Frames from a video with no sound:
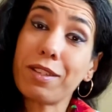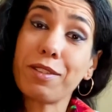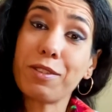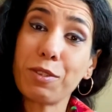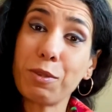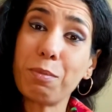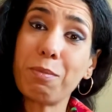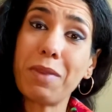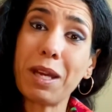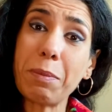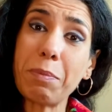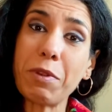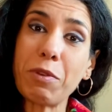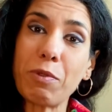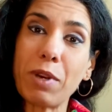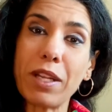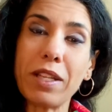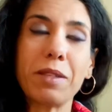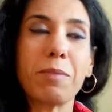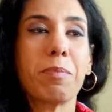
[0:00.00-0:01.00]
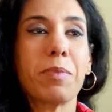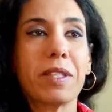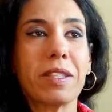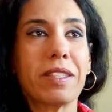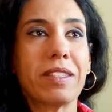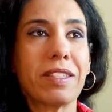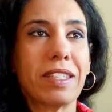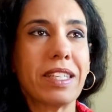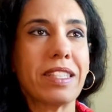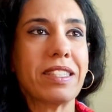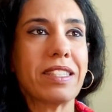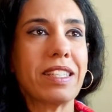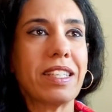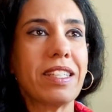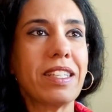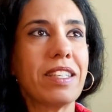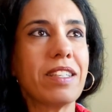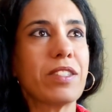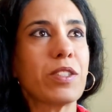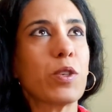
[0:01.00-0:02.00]
You might be right, but
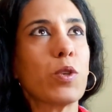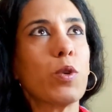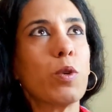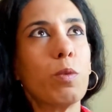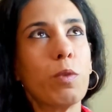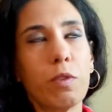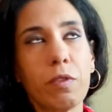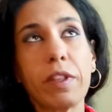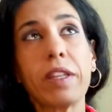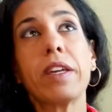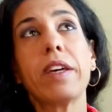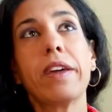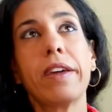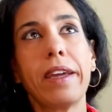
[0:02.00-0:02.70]
it is a cool movie.